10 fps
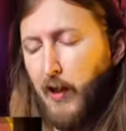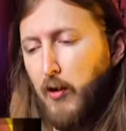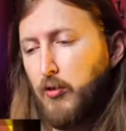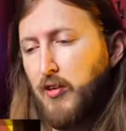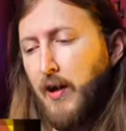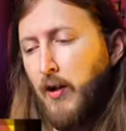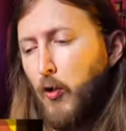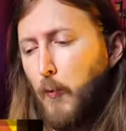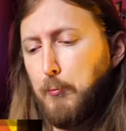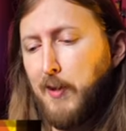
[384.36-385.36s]
that it was kind of
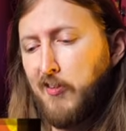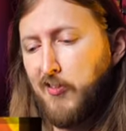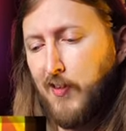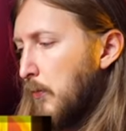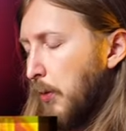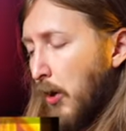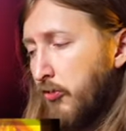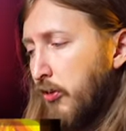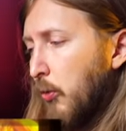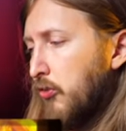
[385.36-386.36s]
hopeless
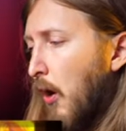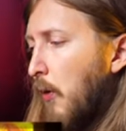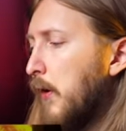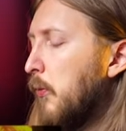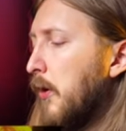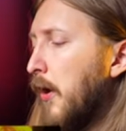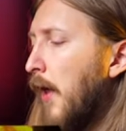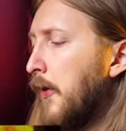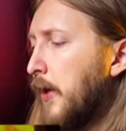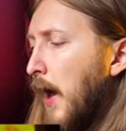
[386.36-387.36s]
because she was already with
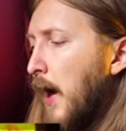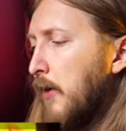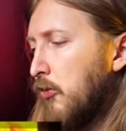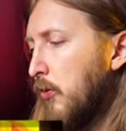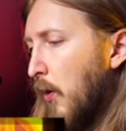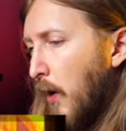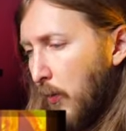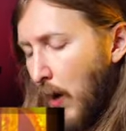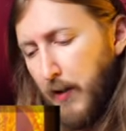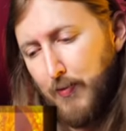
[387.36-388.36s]
another guy. So, you
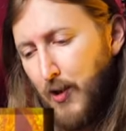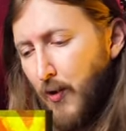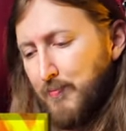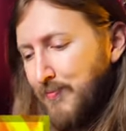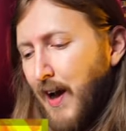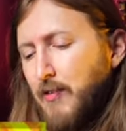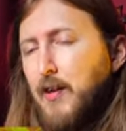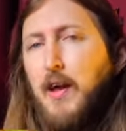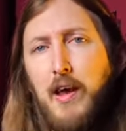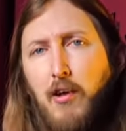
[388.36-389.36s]
know,
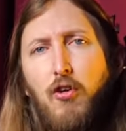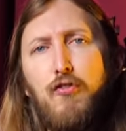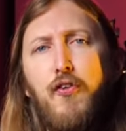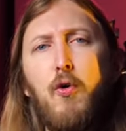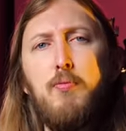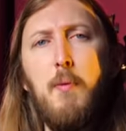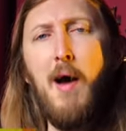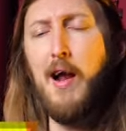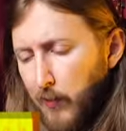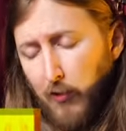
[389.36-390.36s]
it just froze me
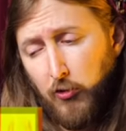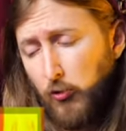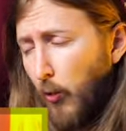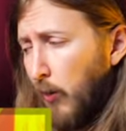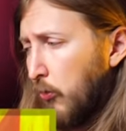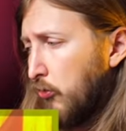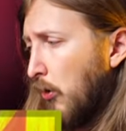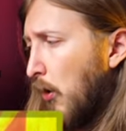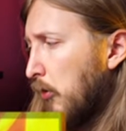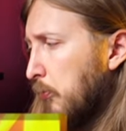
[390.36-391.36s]
back. Listening to all those
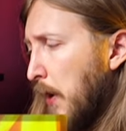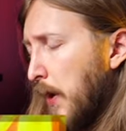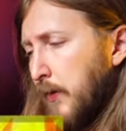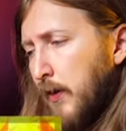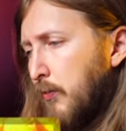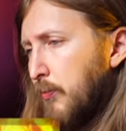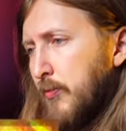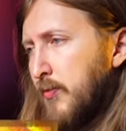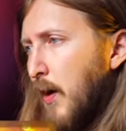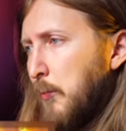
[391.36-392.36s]
songs, man,
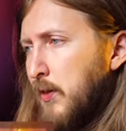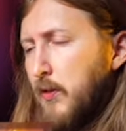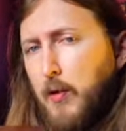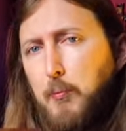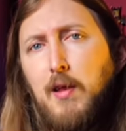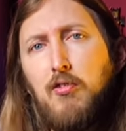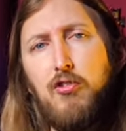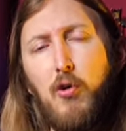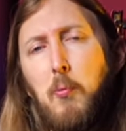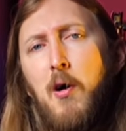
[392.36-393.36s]
they mean
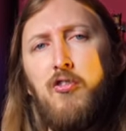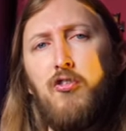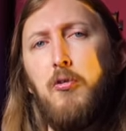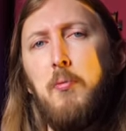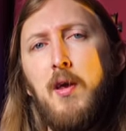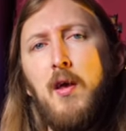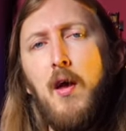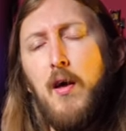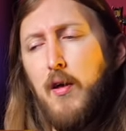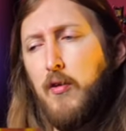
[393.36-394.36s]
so much to me.
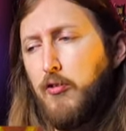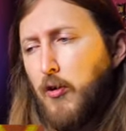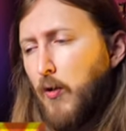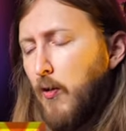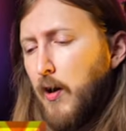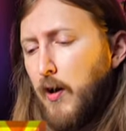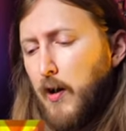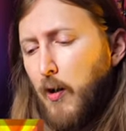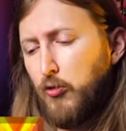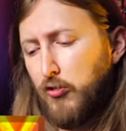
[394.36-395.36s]
So
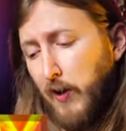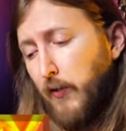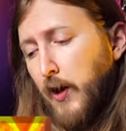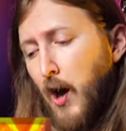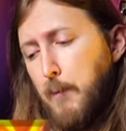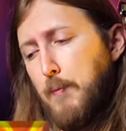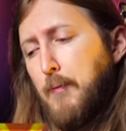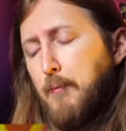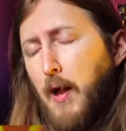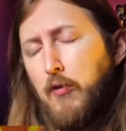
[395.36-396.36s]
I was tearing up
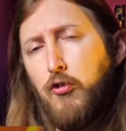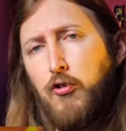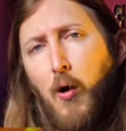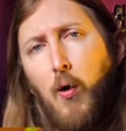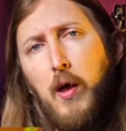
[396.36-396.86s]
at the show.